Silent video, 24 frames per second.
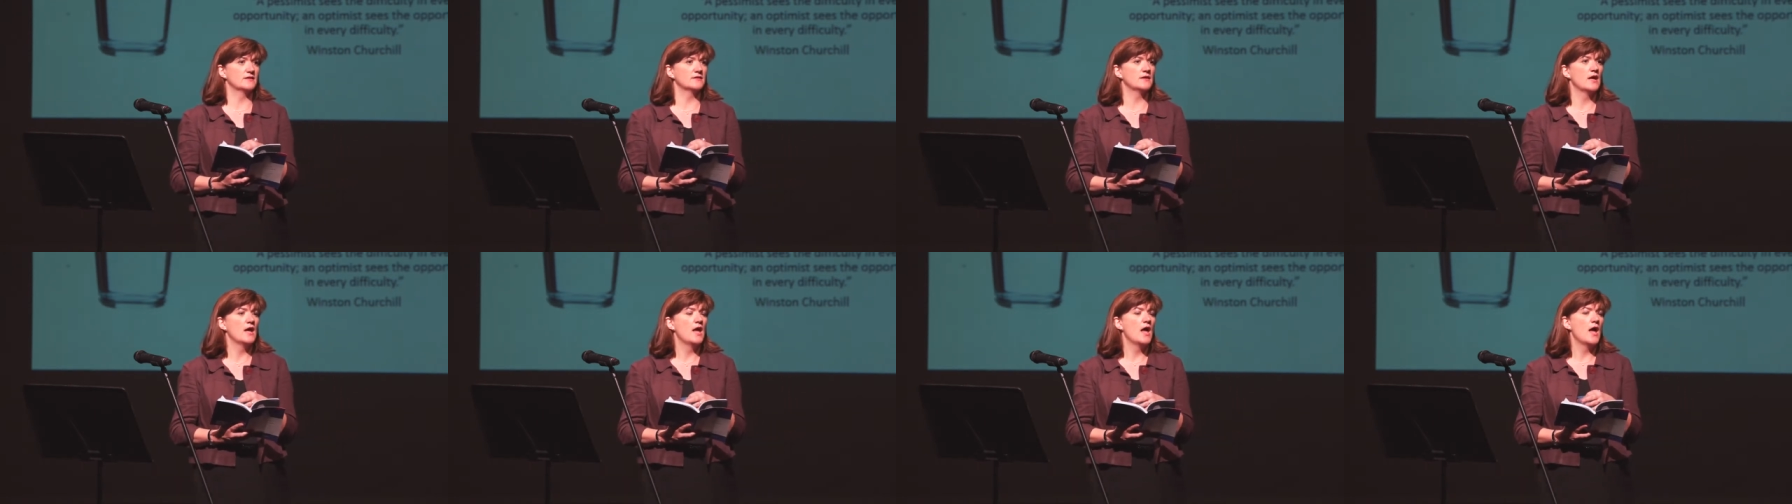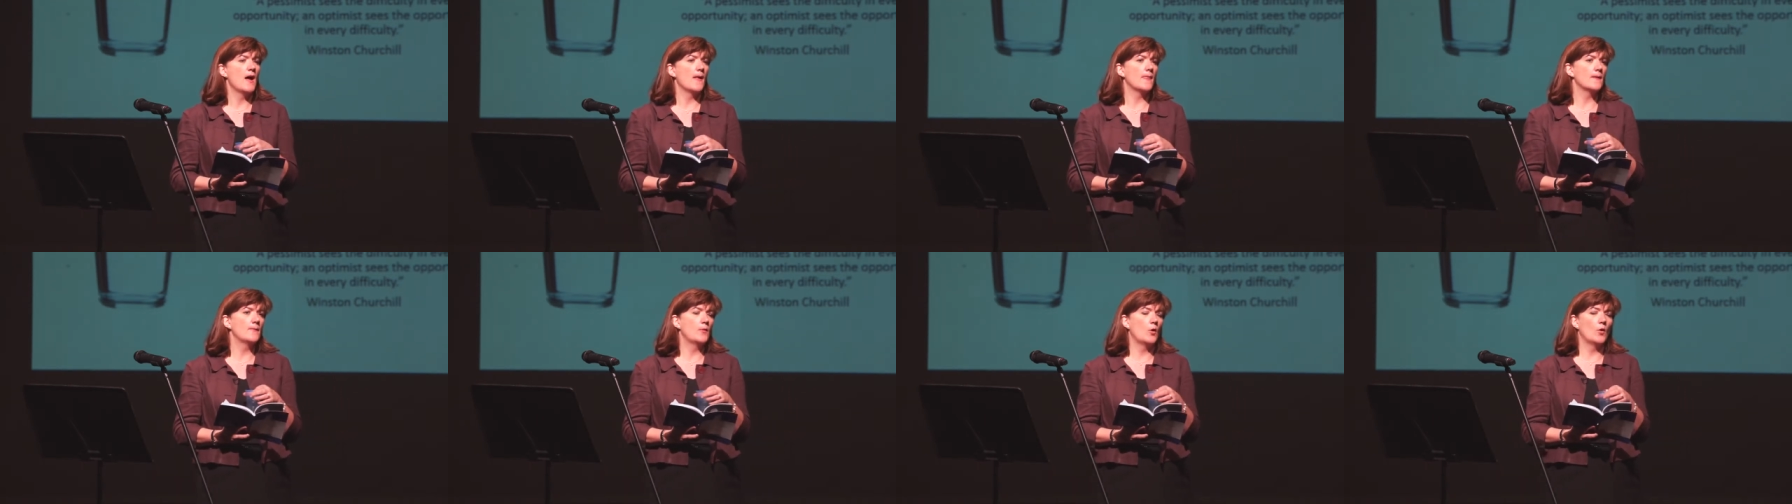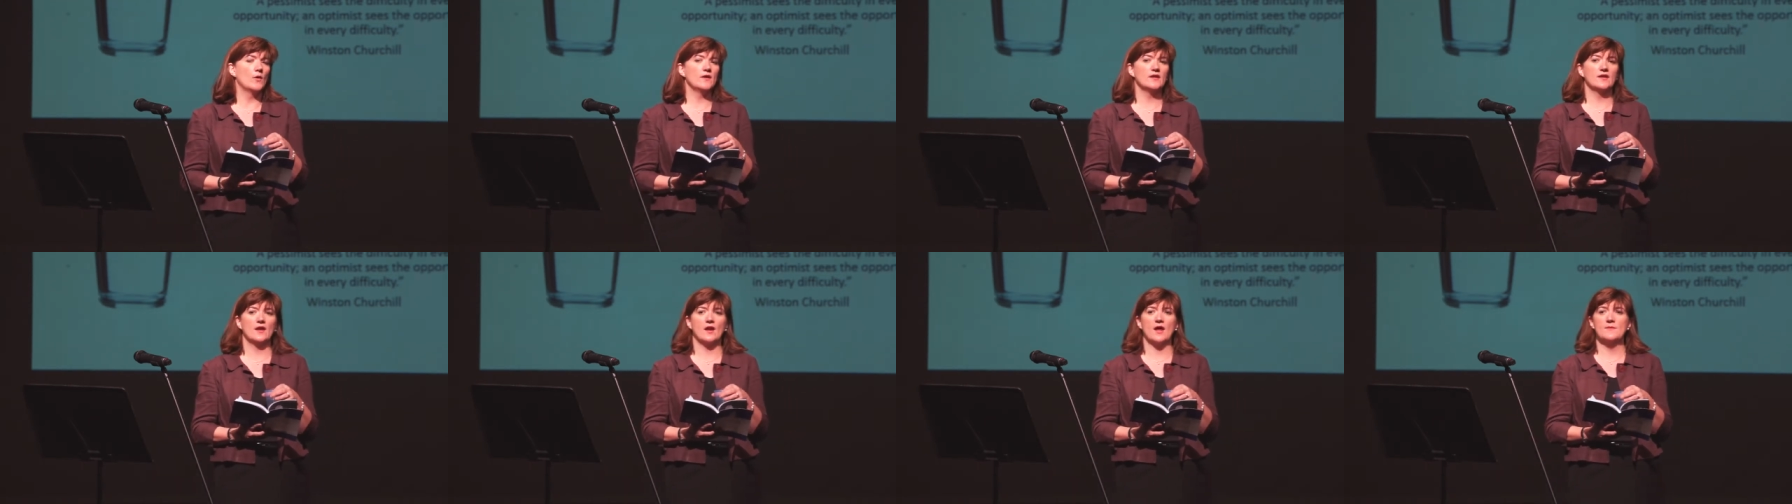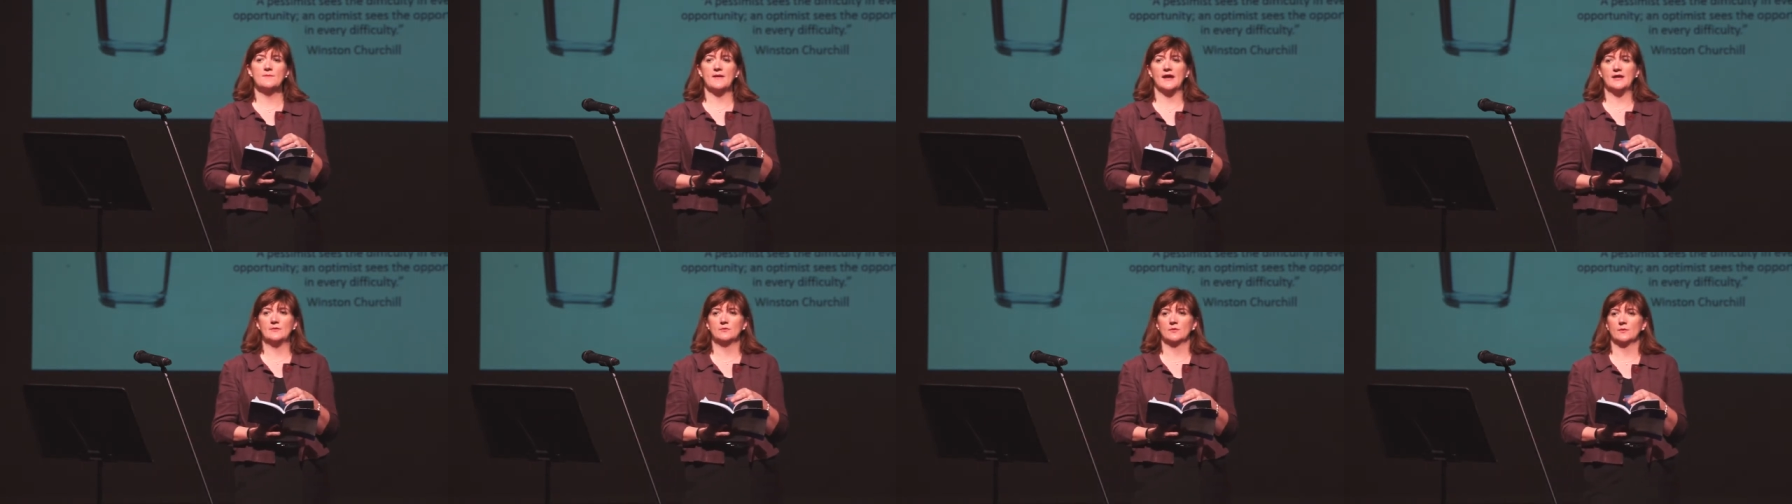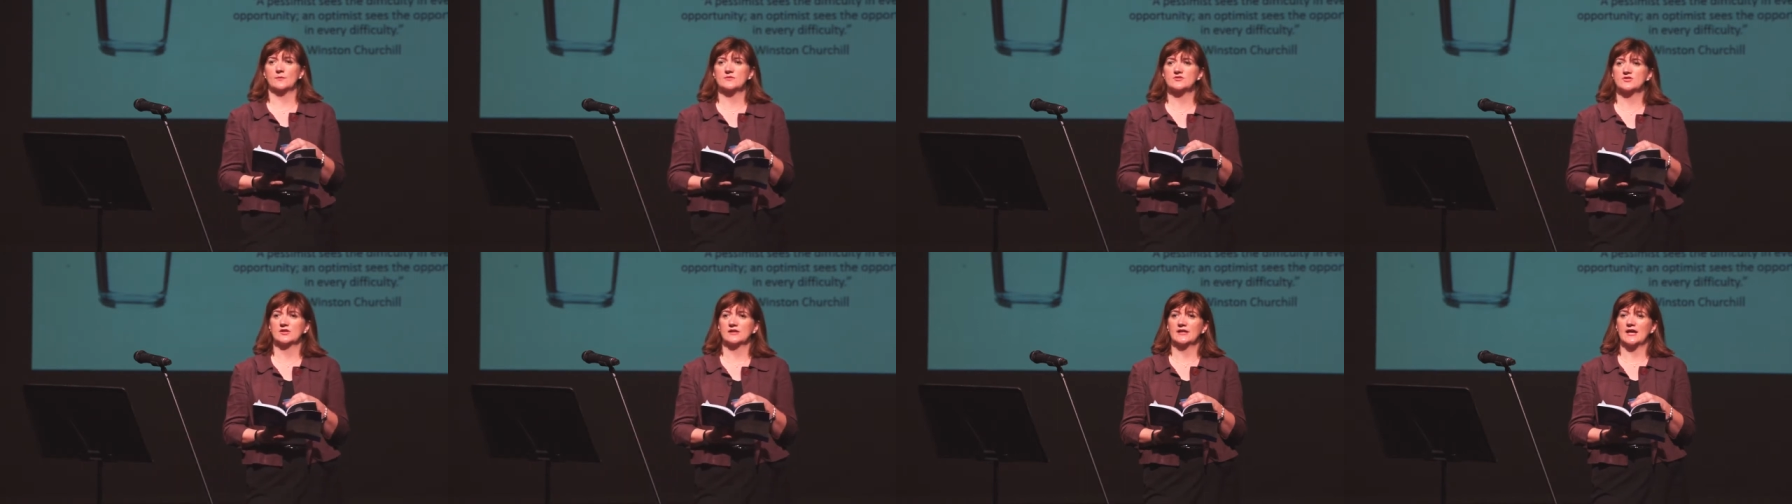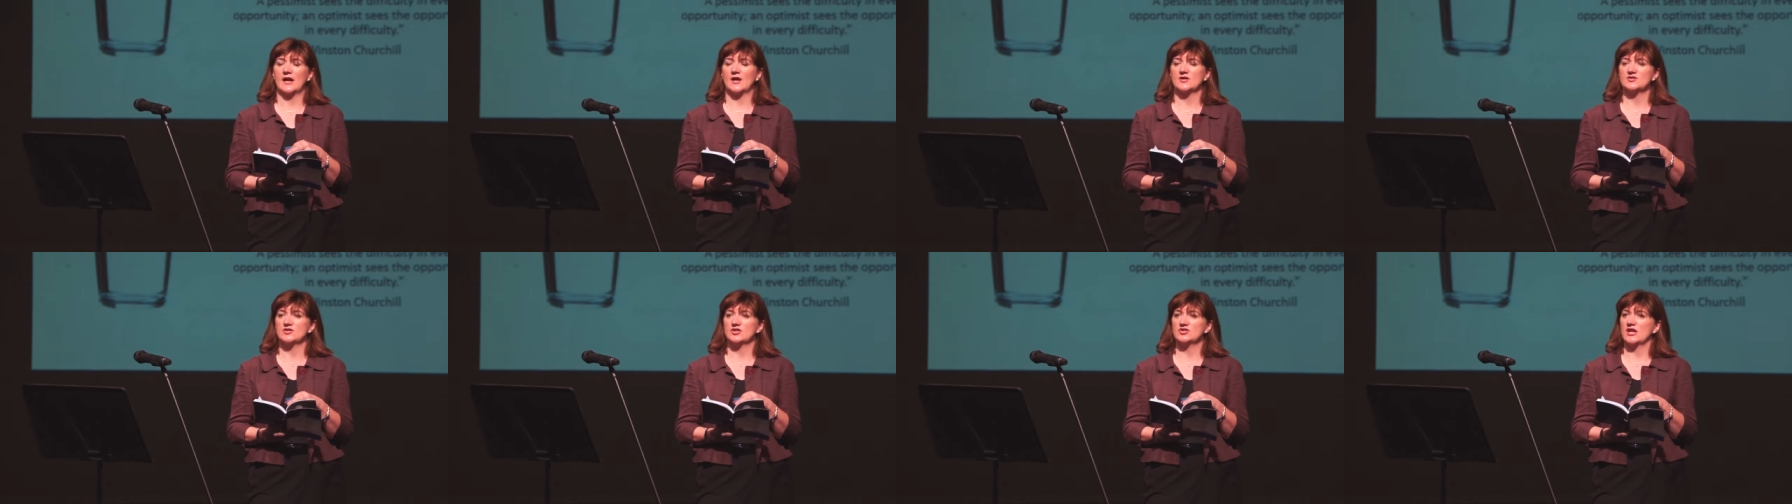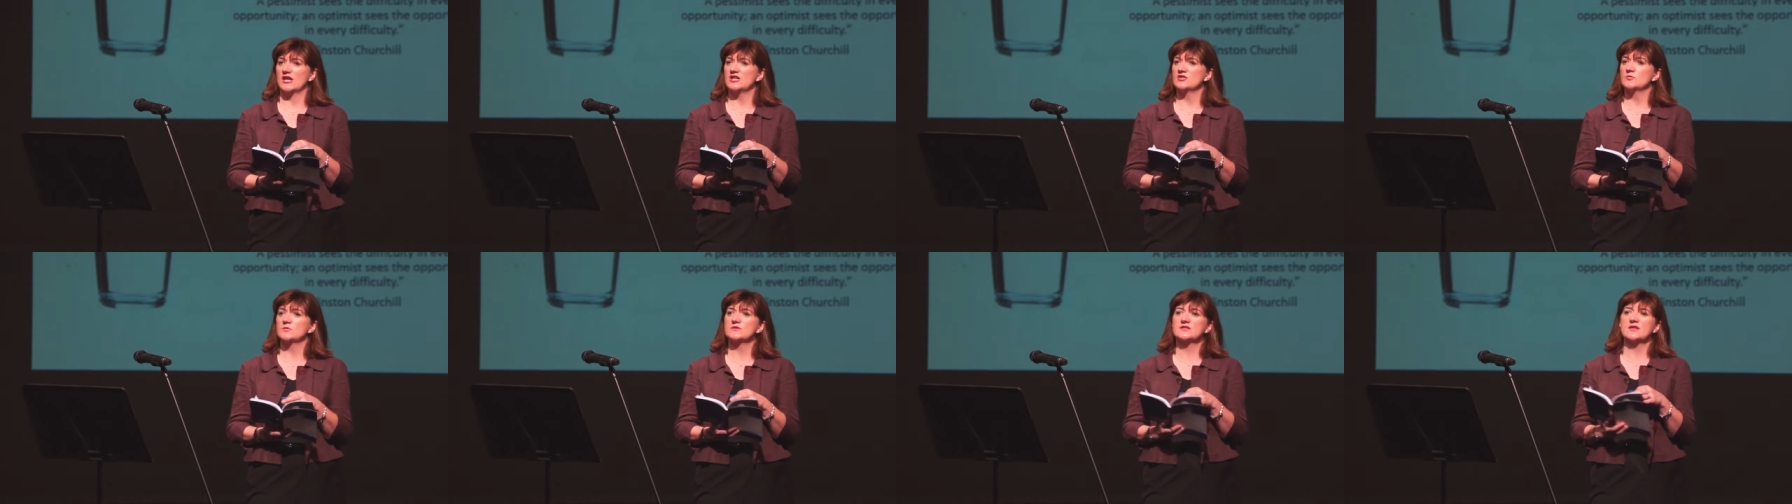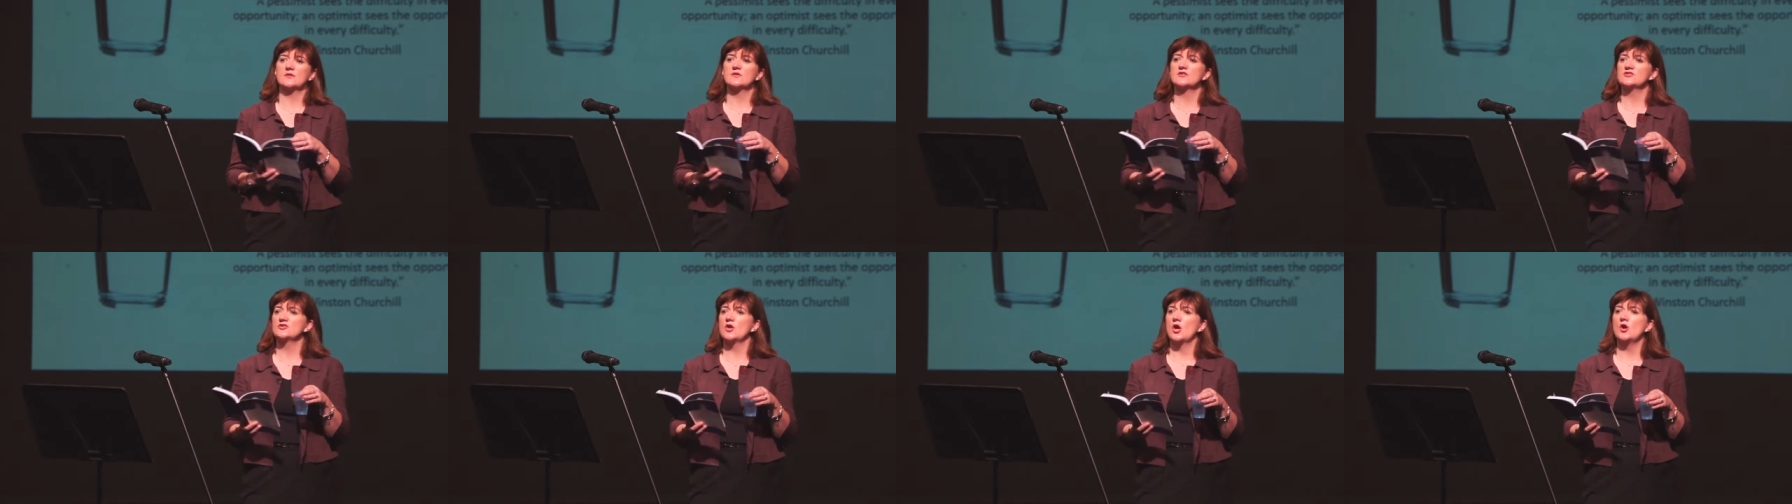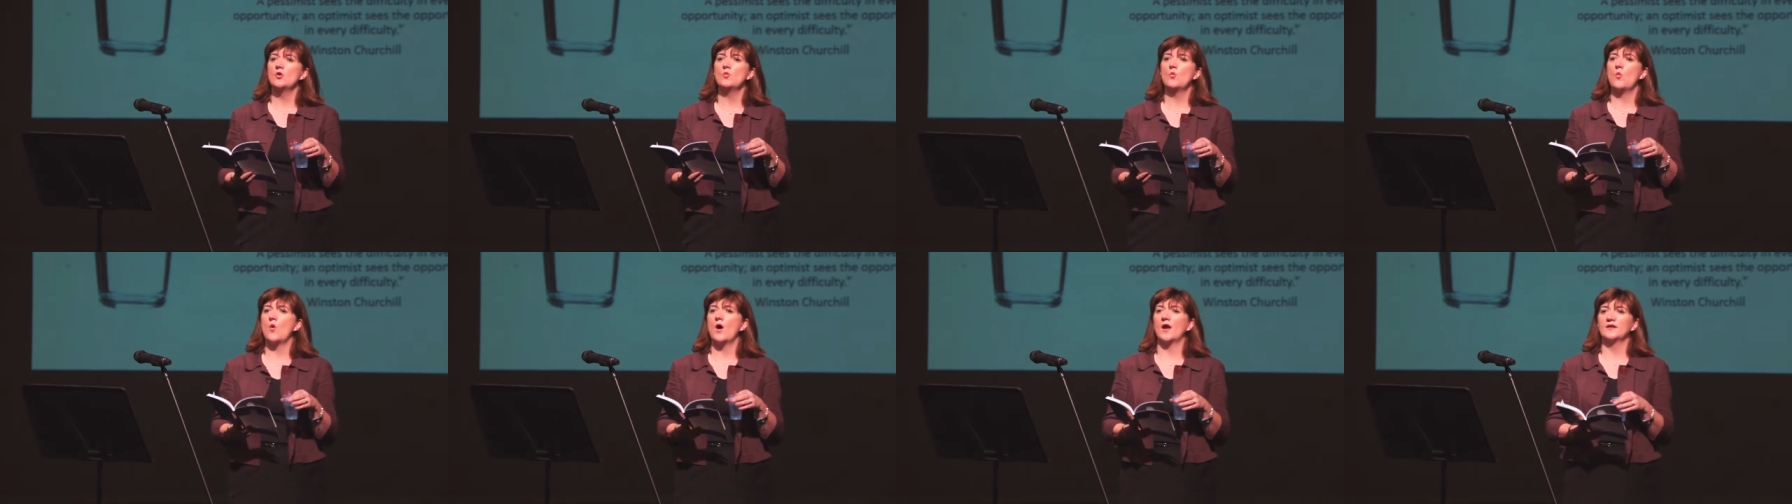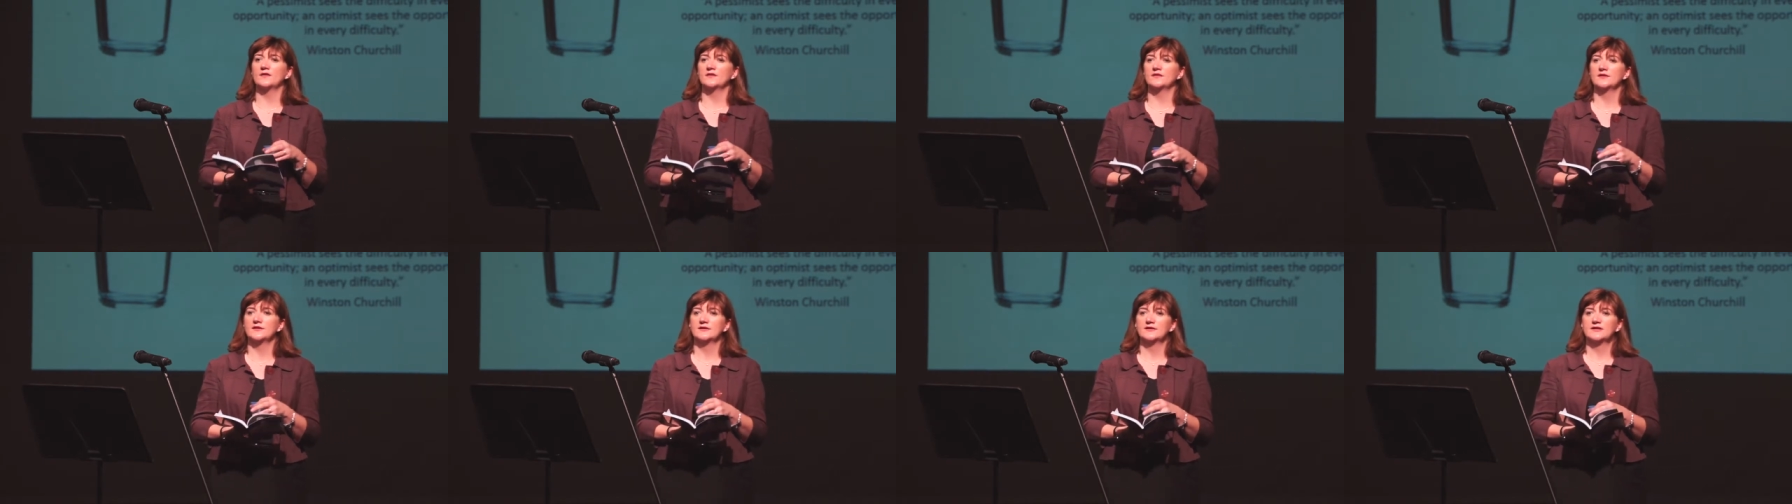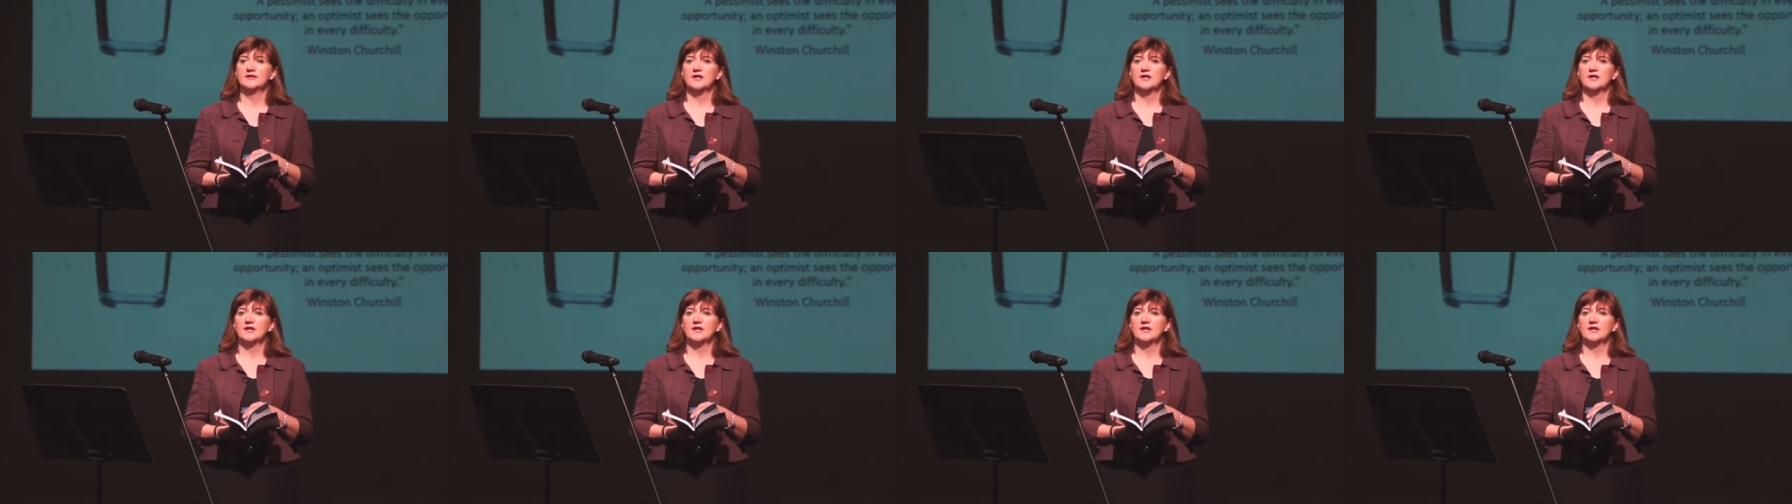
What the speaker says: And the point that I made when I was doing character education was there is no one